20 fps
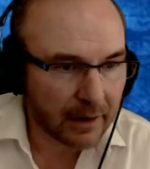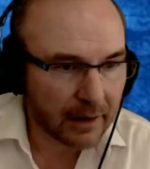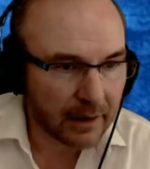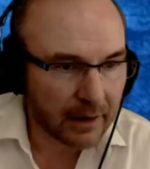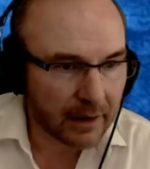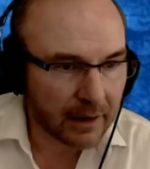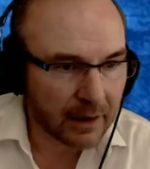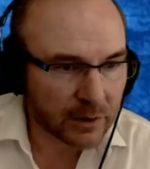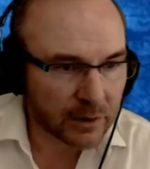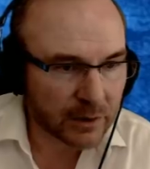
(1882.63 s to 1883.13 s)

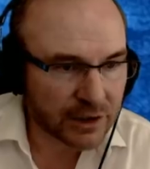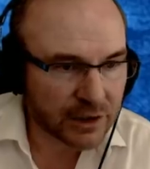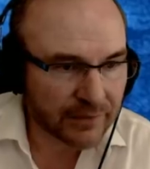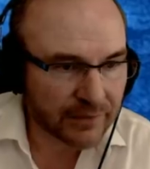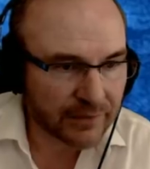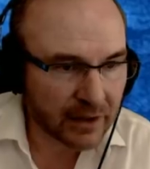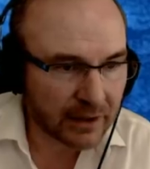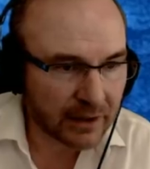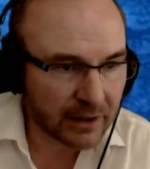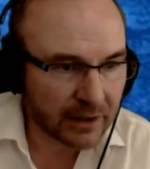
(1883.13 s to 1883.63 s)
uh, which is
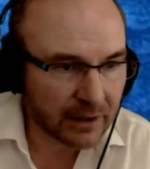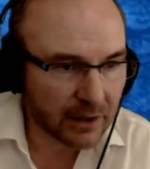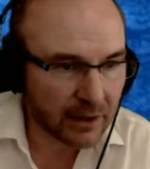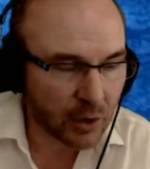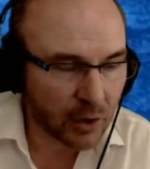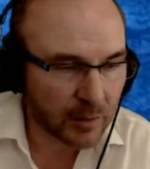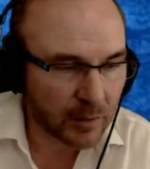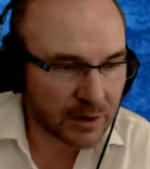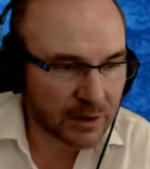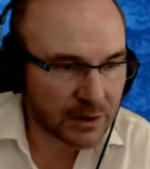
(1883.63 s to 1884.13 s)
found in
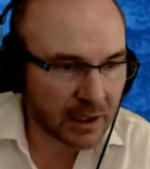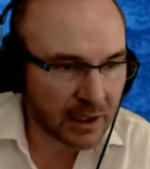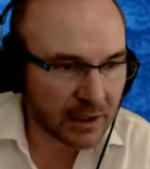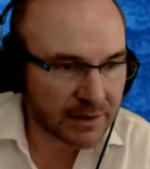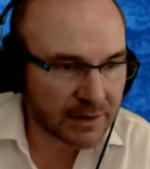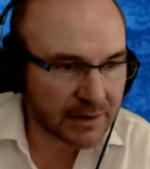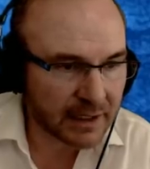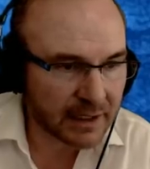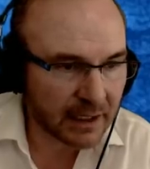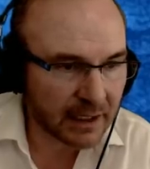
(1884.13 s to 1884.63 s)
Homer's
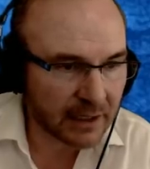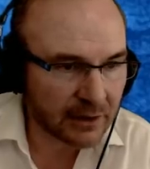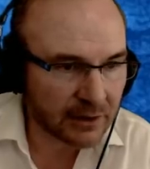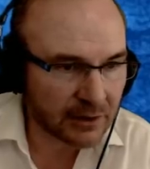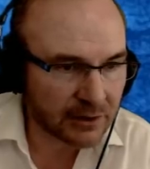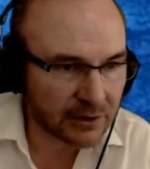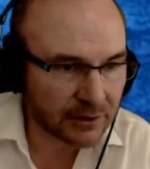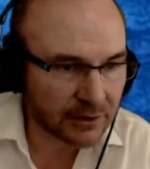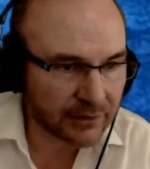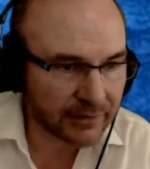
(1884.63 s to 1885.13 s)
Odyssey and
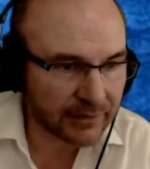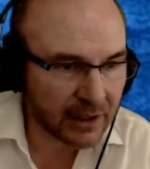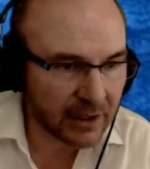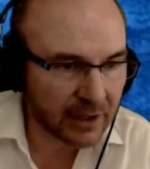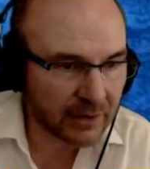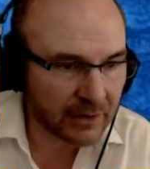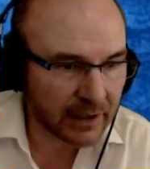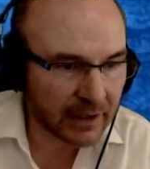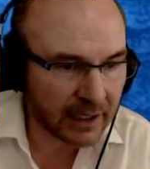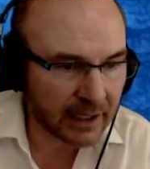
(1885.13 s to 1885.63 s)
also
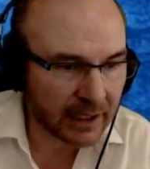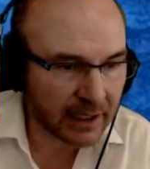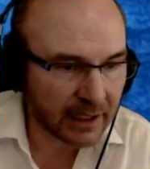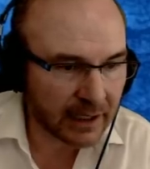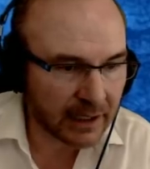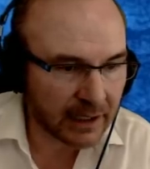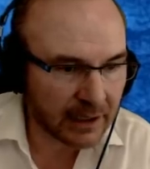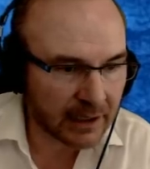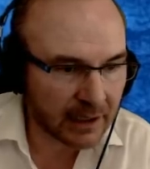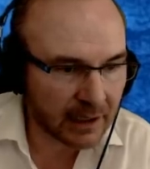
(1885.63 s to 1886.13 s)
found
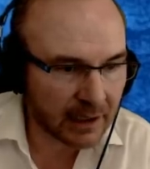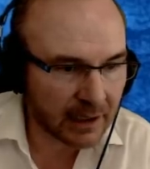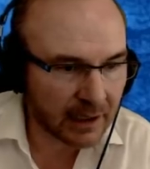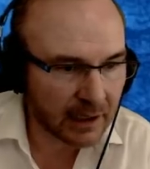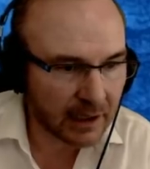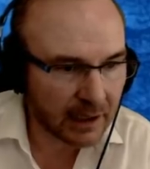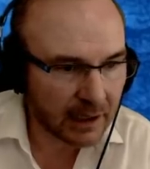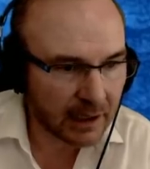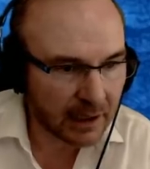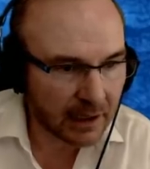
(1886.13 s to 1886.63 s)
in...
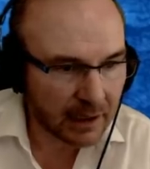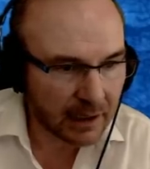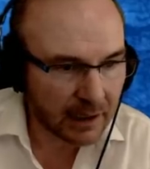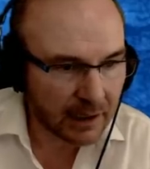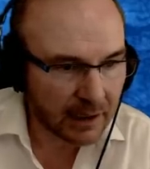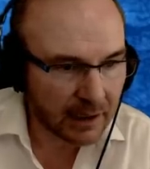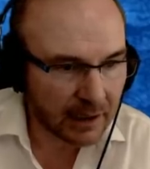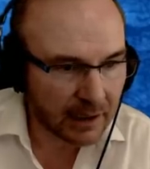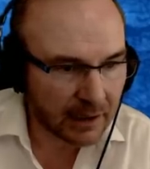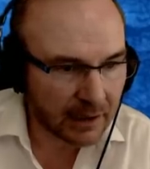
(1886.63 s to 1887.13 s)

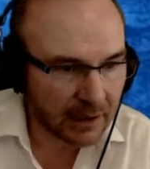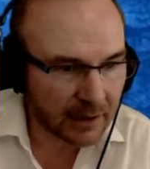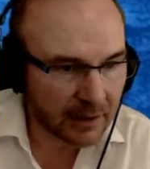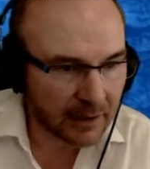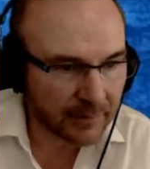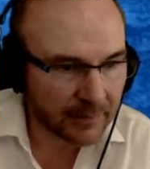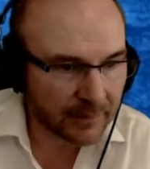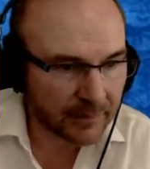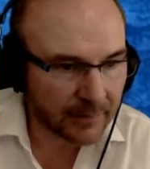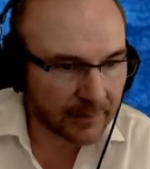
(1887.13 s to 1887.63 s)

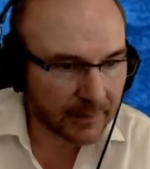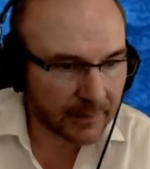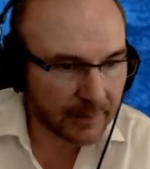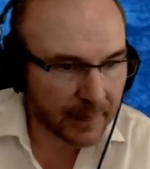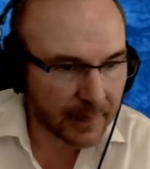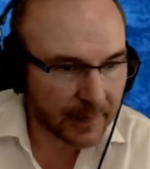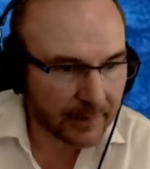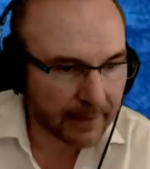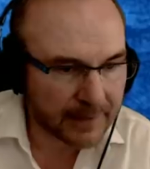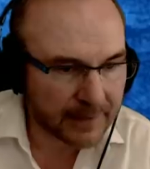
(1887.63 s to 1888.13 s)
Um,
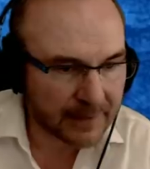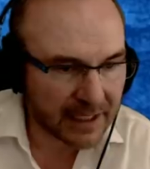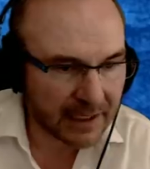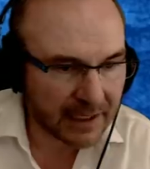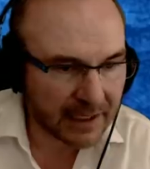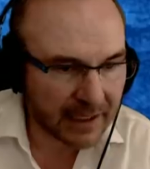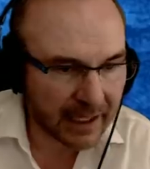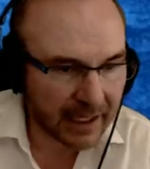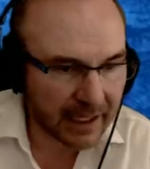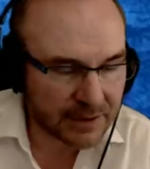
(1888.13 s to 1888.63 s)

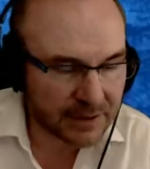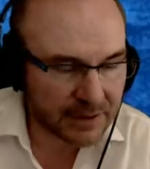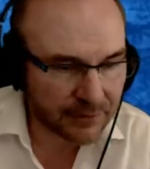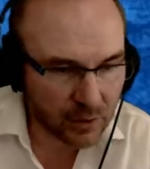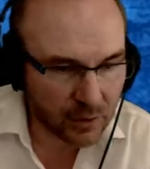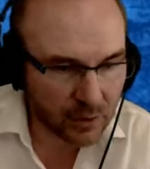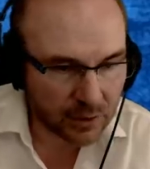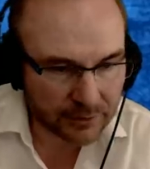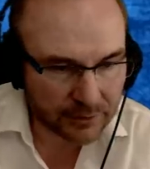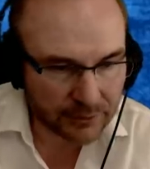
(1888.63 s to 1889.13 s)
Second Kings
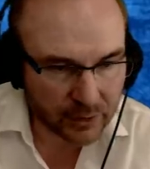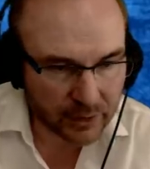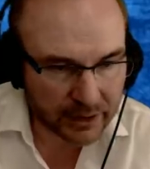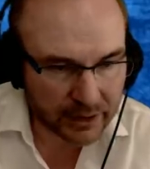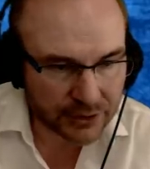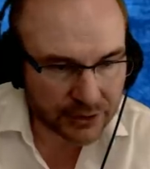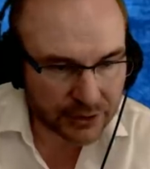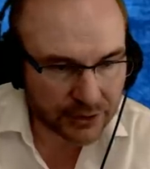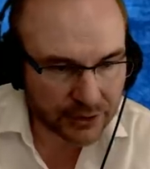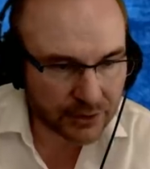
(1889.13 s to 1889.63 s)
four,
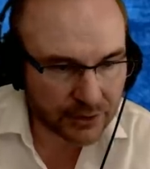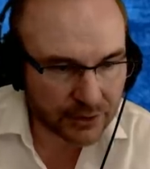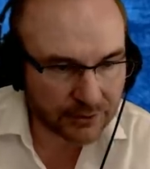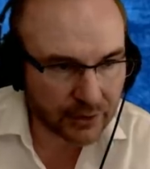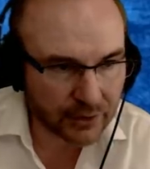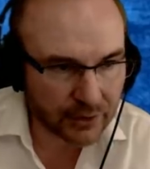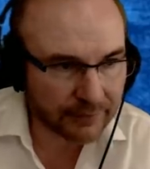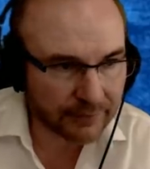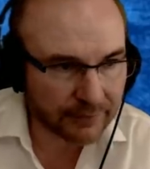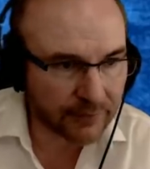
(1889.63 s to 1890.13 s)
forty-two to
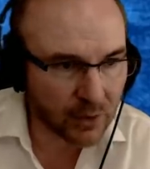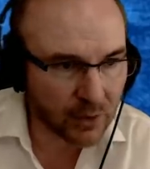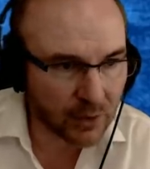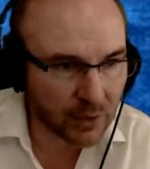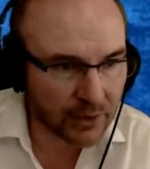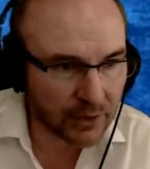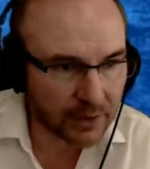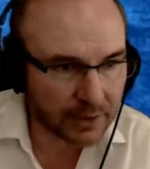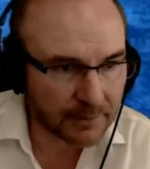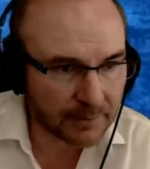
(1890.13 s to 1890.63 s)

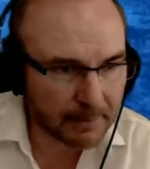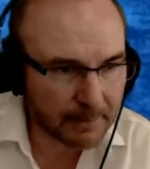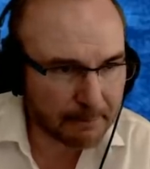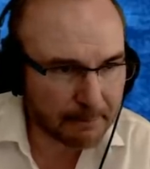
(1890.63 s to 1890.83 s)
forty-four.